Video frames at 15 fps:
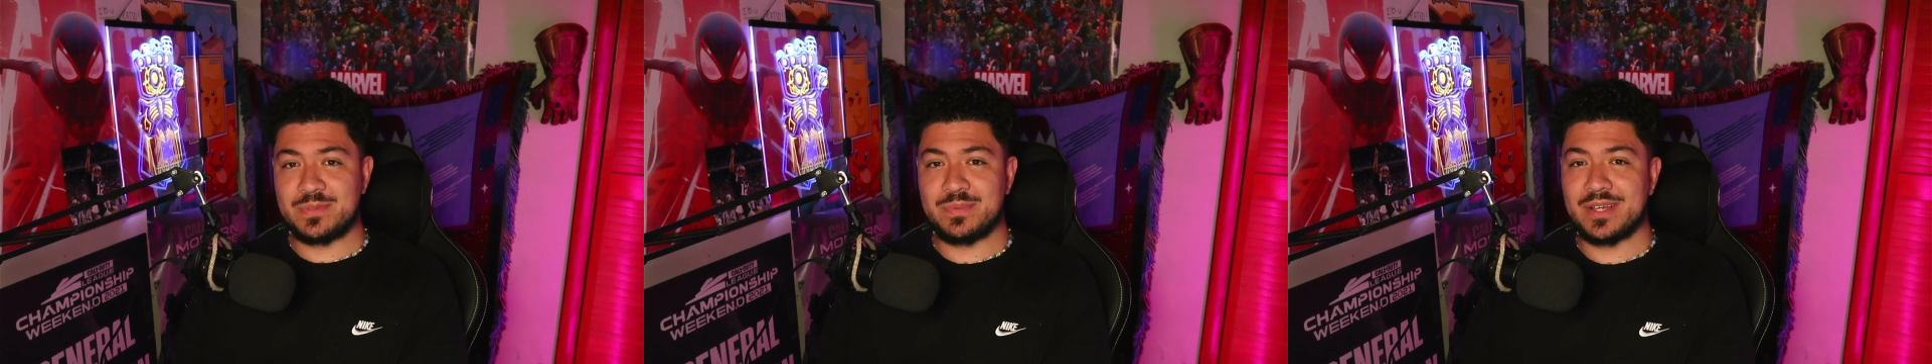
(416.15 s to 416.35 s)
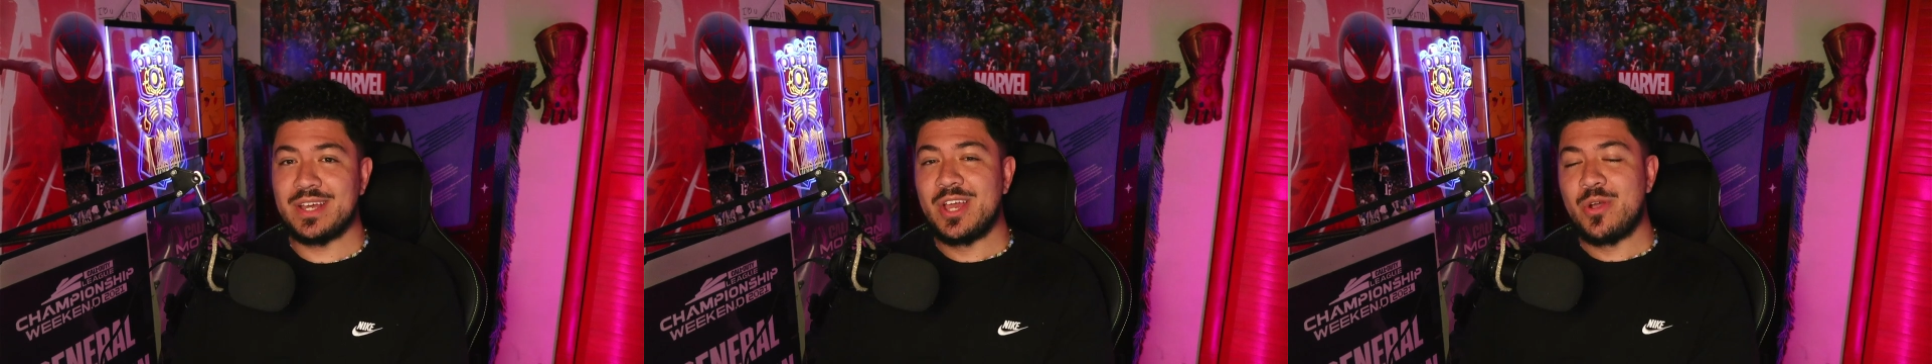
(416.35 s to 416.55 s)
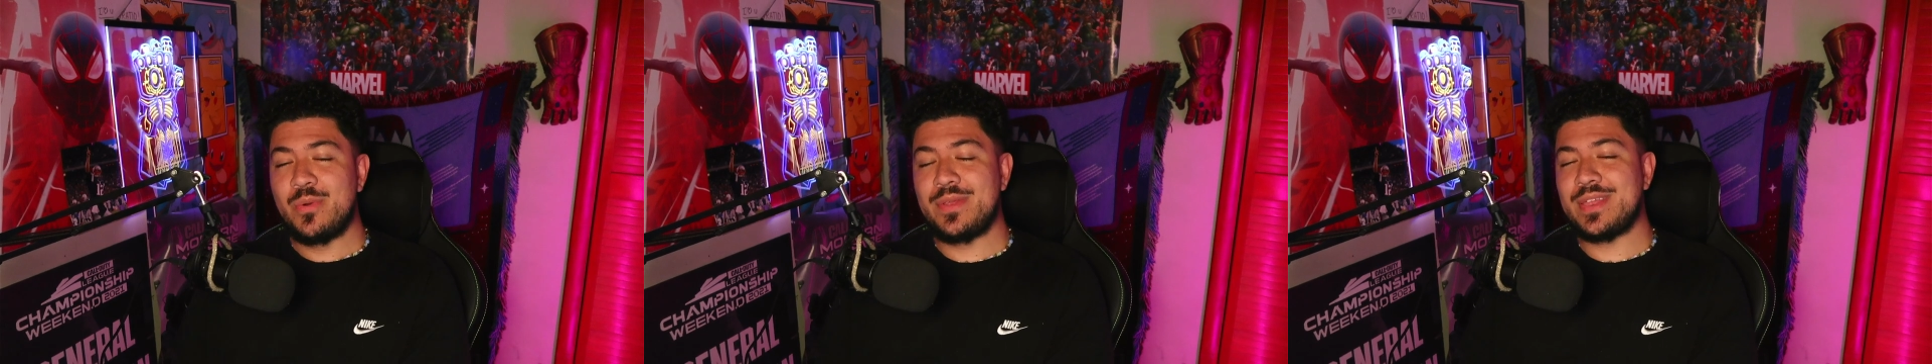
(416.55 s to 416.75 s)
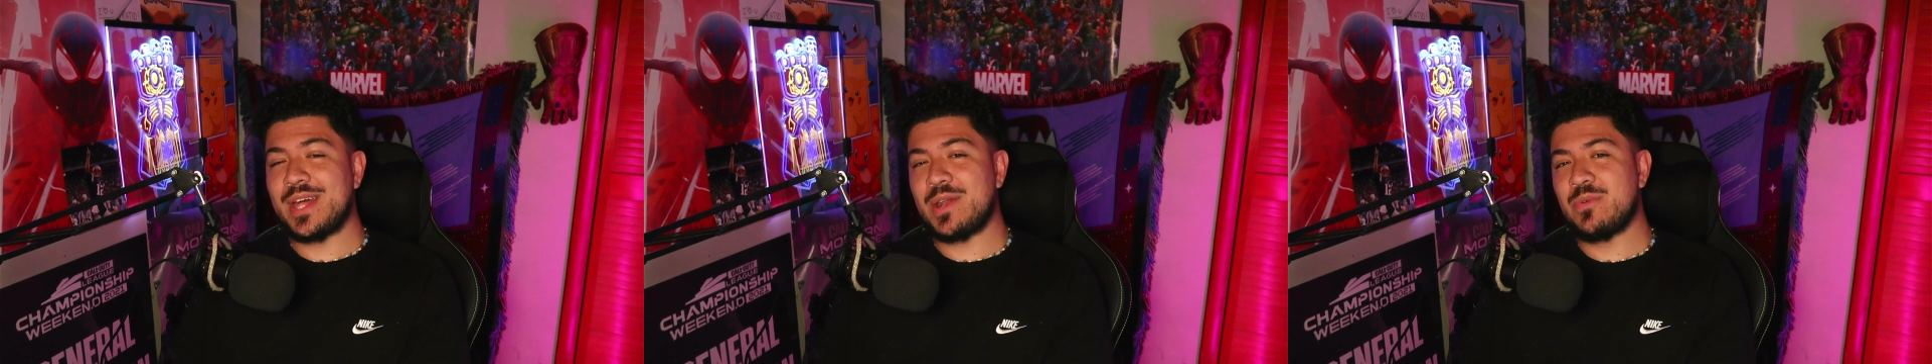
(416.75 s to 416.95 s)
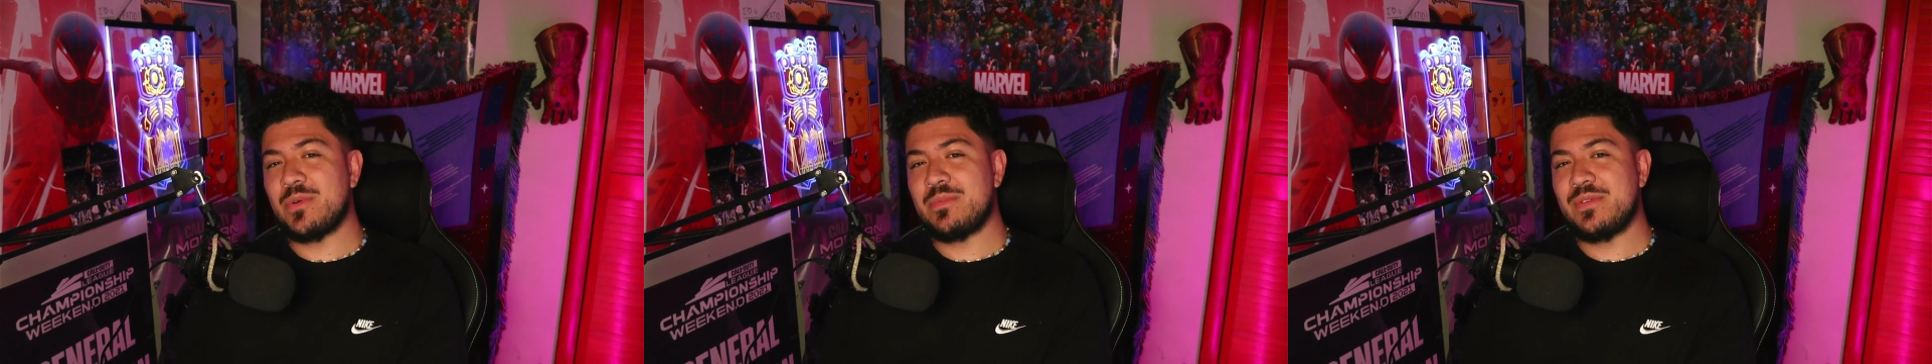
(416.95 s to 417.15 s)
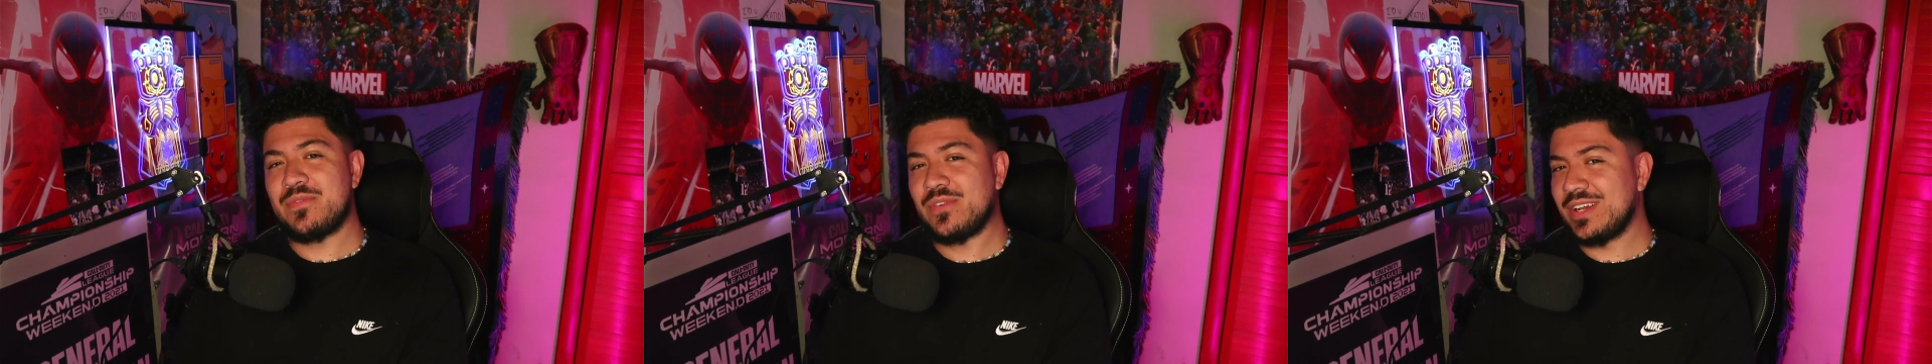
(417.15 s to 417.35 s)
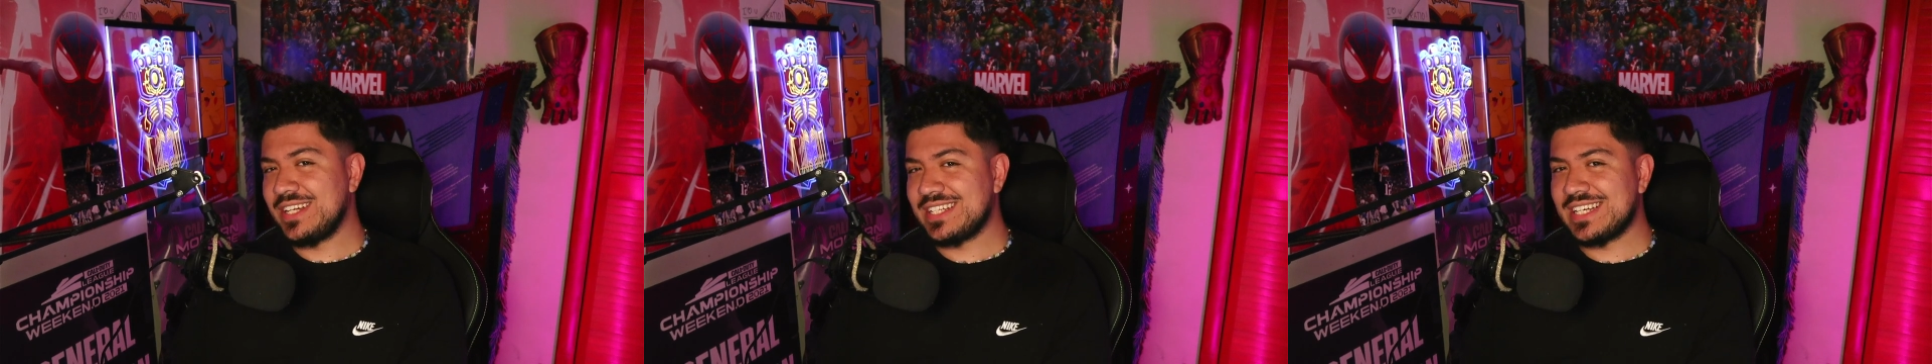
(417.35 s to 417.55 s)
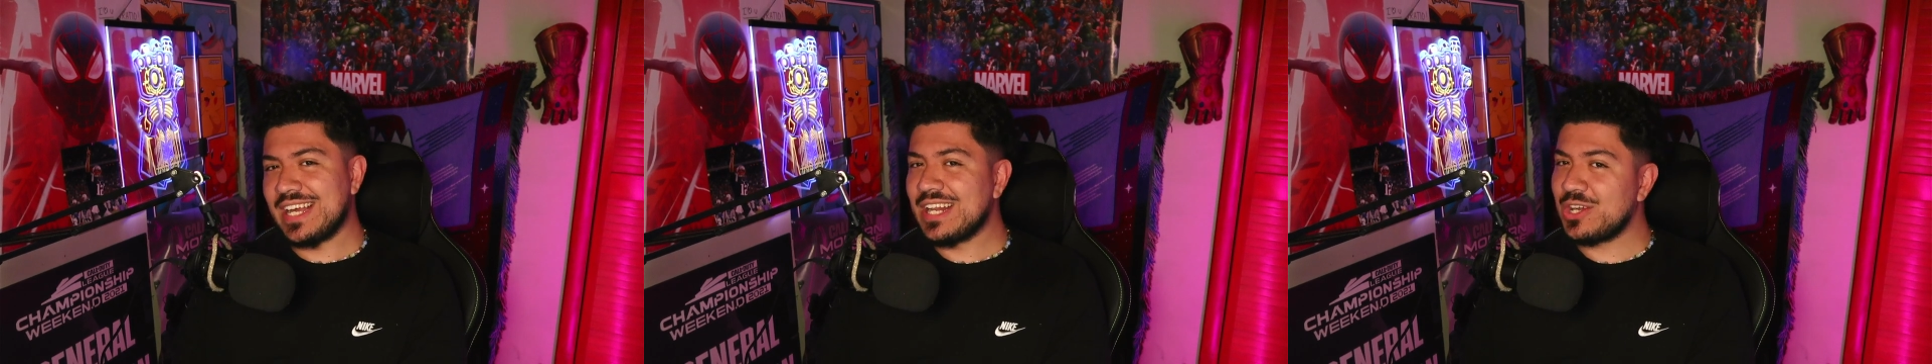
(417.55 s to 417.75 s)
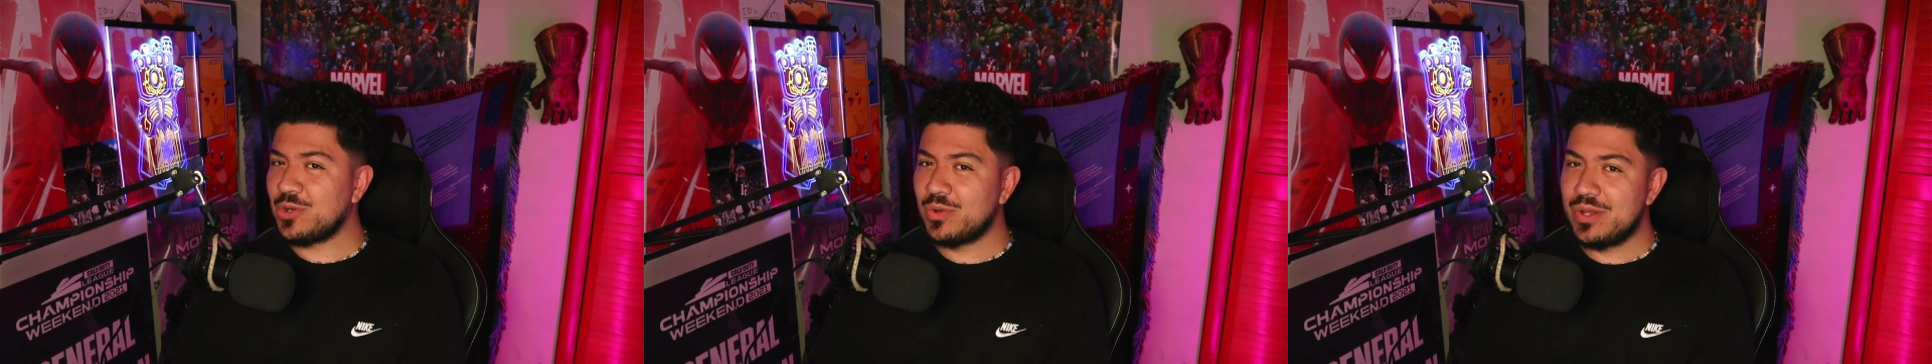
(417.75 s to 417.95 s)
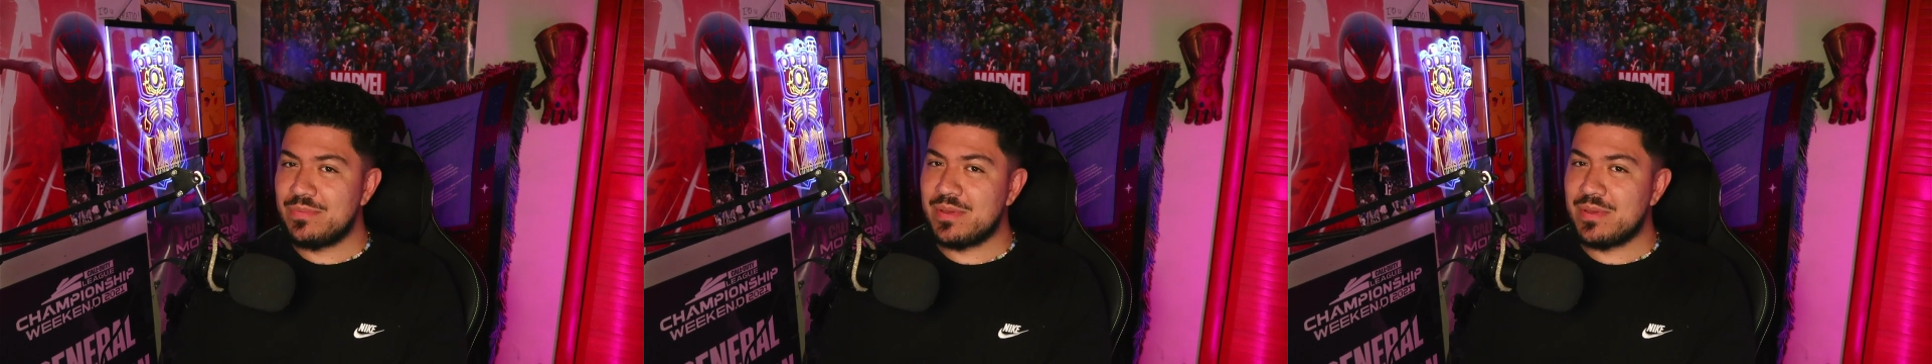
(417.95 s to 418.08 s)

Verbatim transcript: but we thought it would be funny to kind of creep